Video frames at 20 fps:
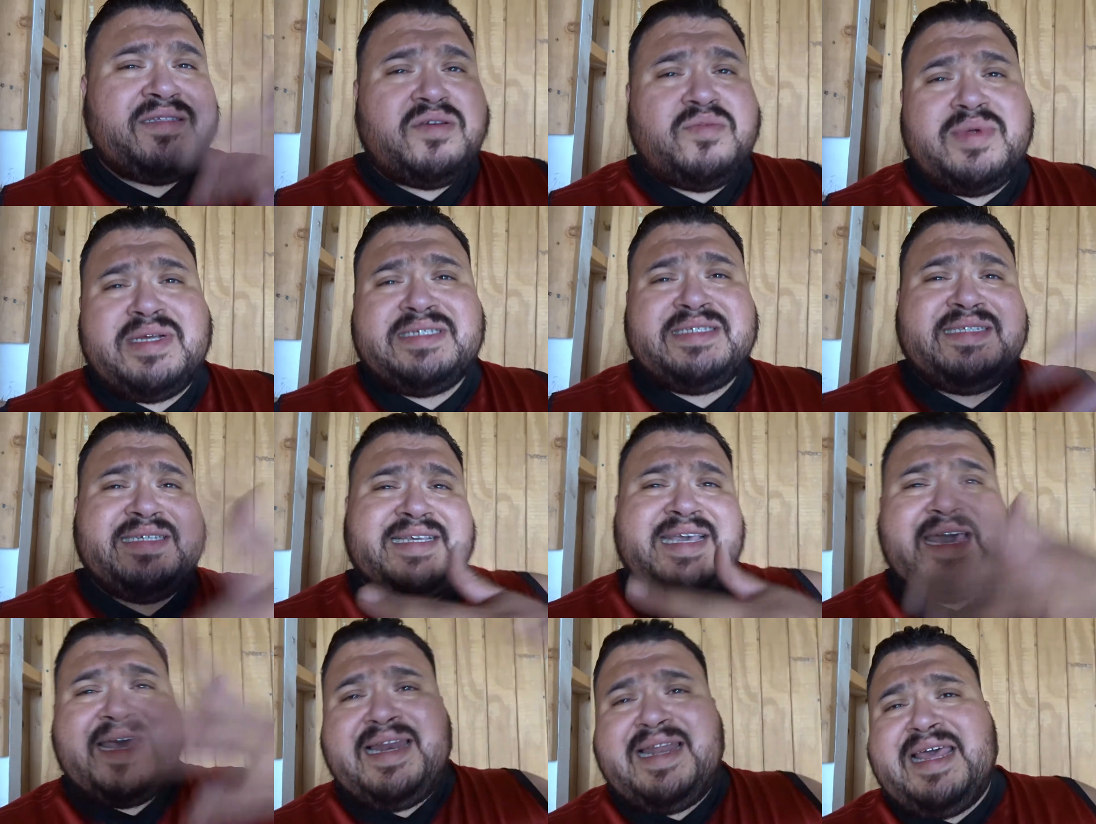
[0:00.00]
to the rest of the
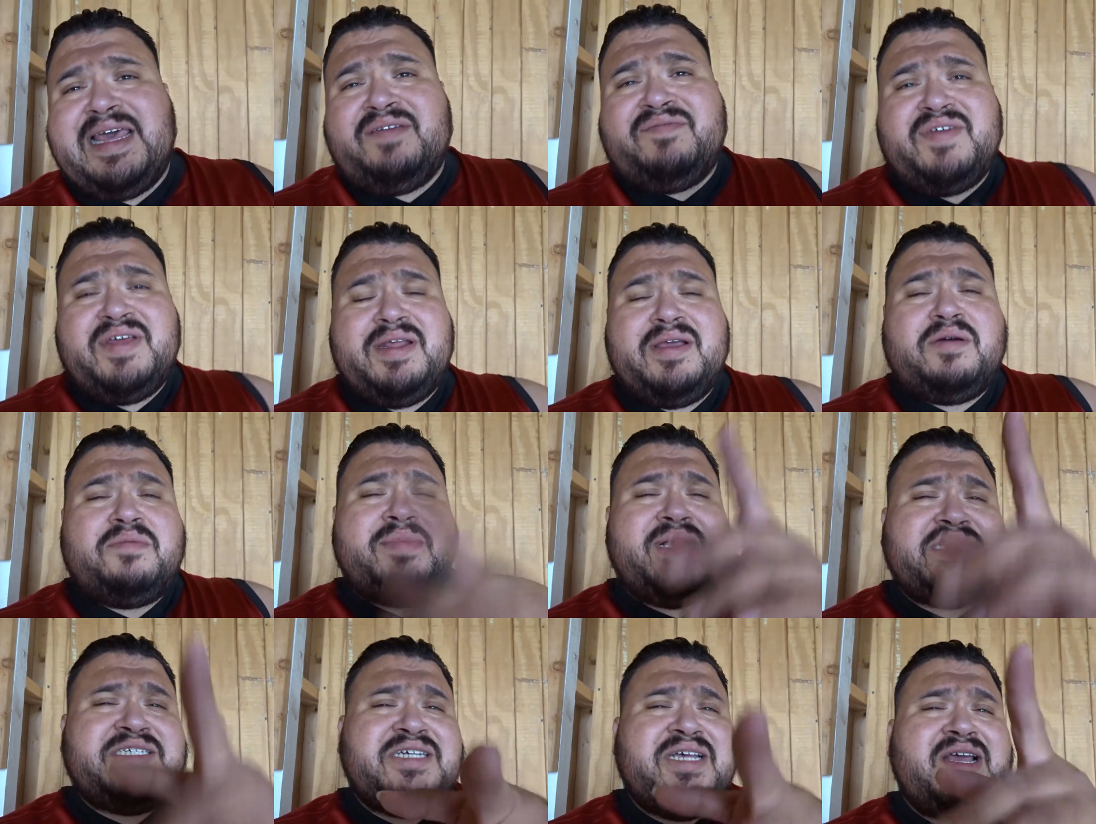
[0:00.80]
Cadillac video,
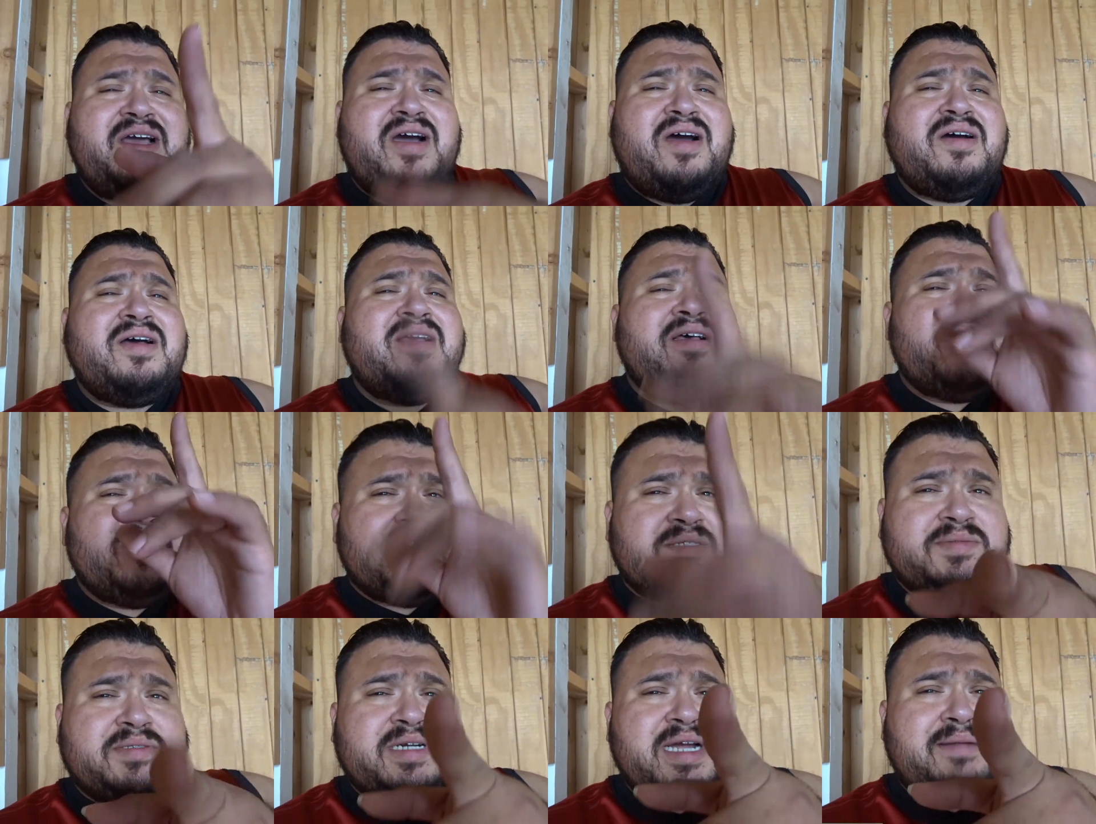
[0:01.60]
make sure y'all
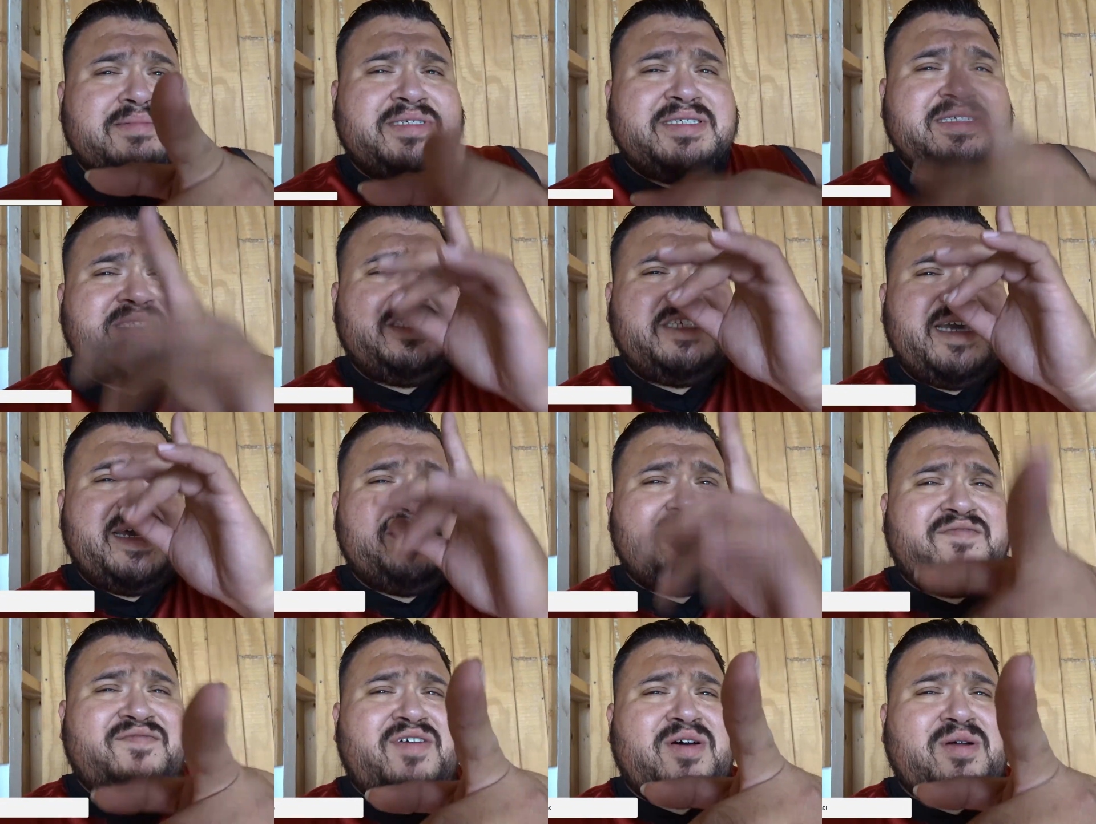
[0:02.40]
subscribe to the
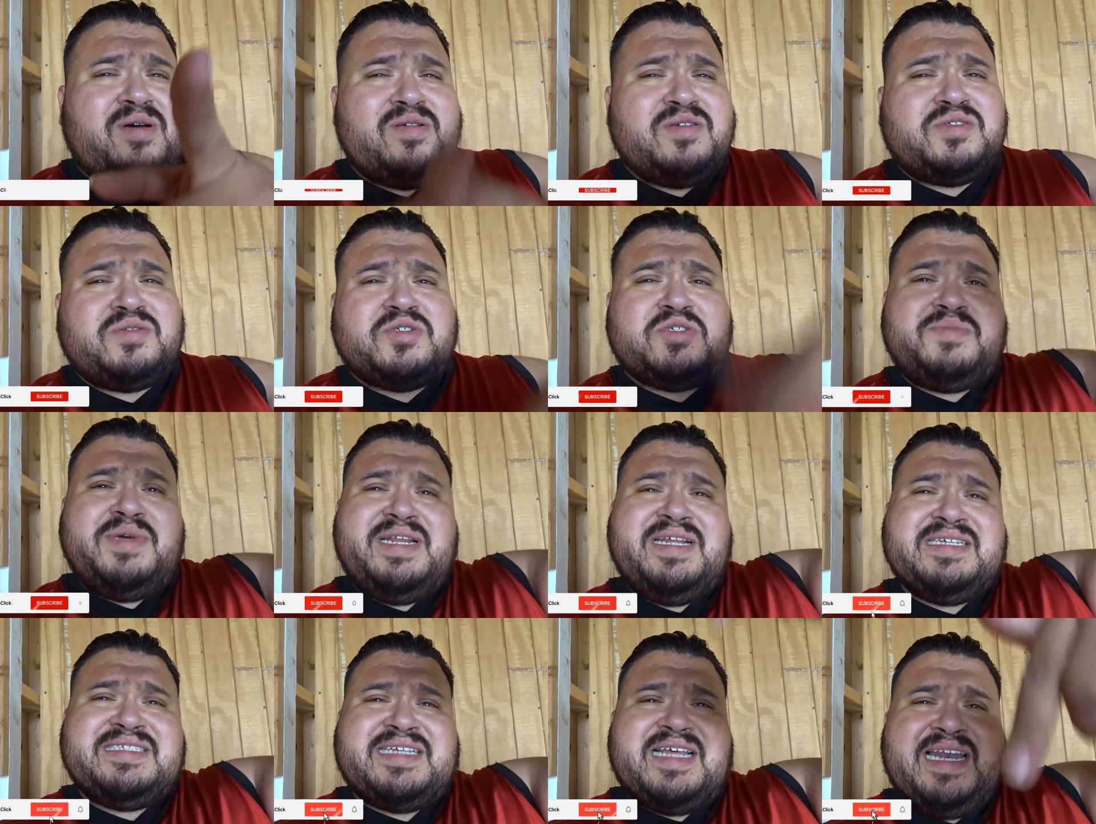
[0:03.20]
channel, follow all the social
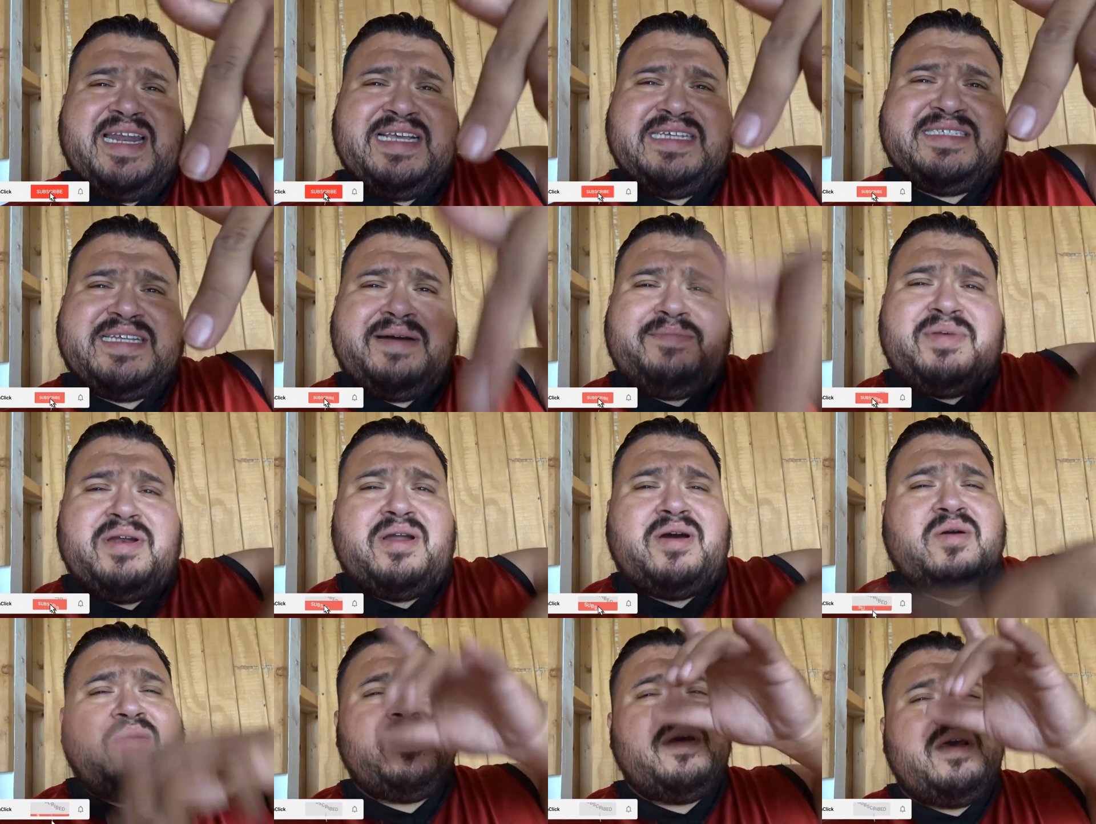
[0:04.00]
media links down
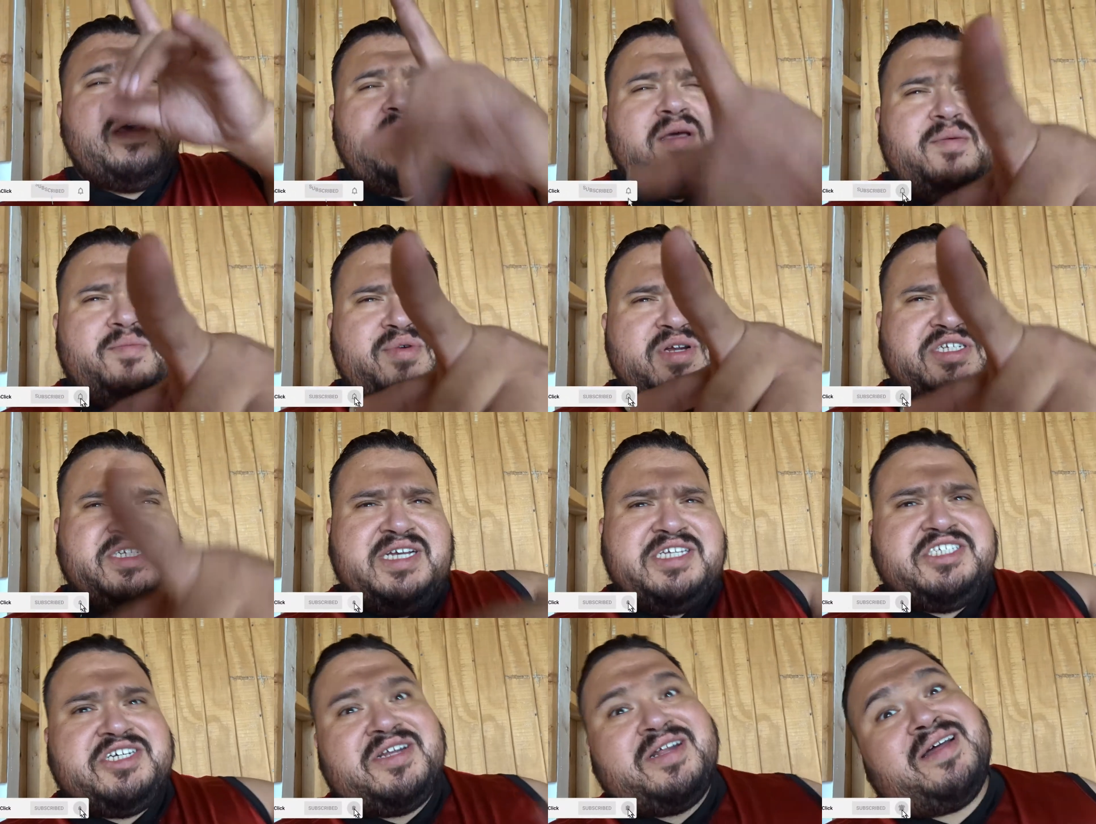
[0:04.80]
below.
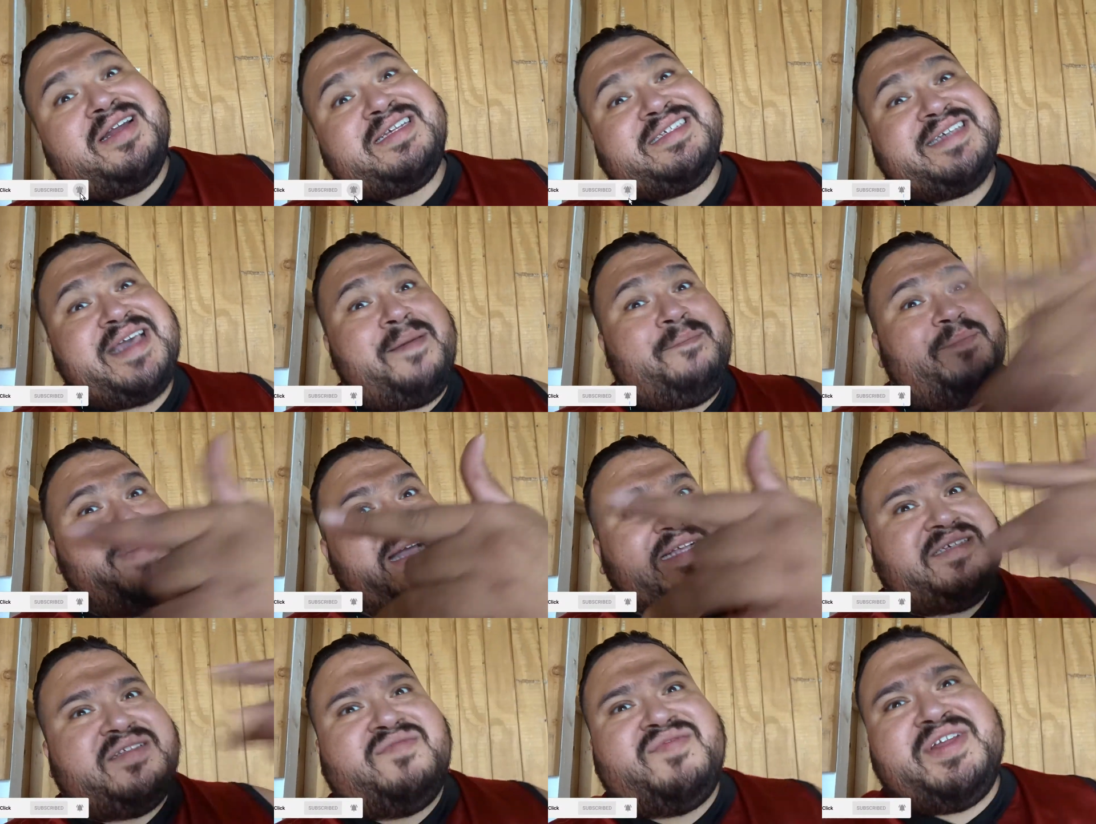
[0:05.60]
Appreciate y'all. Now let's get
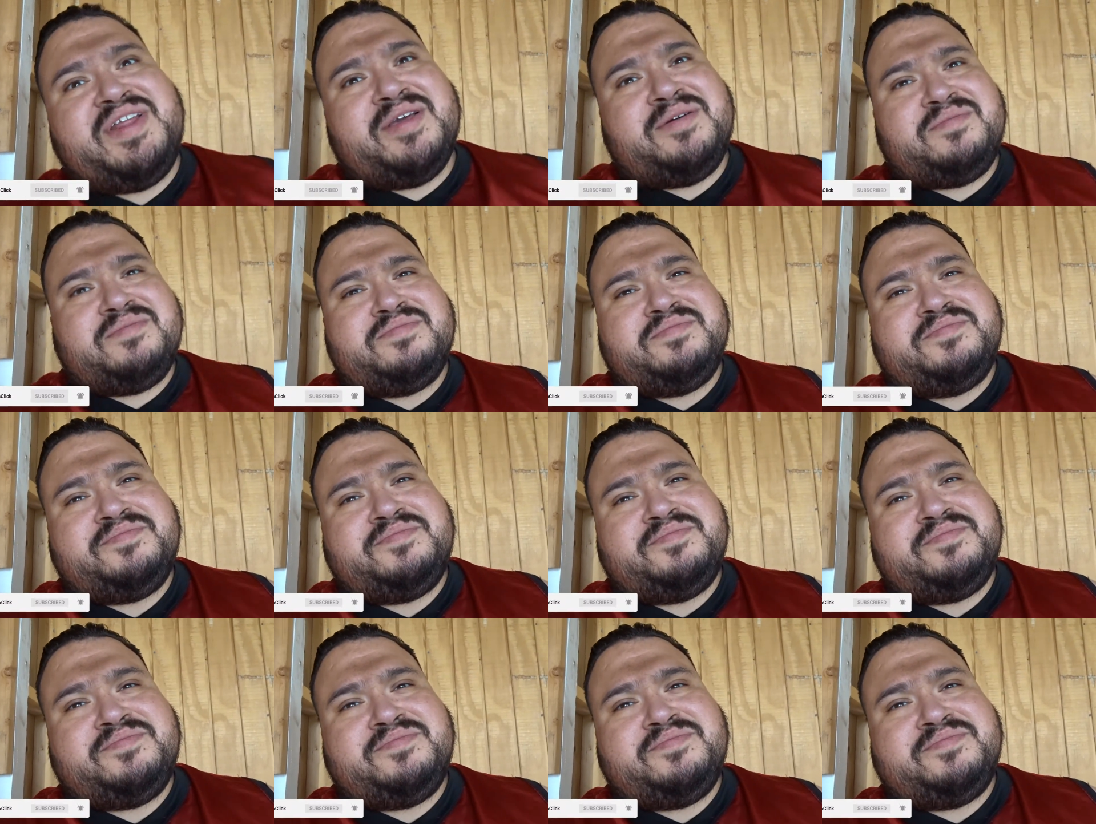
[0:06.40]
back to the video.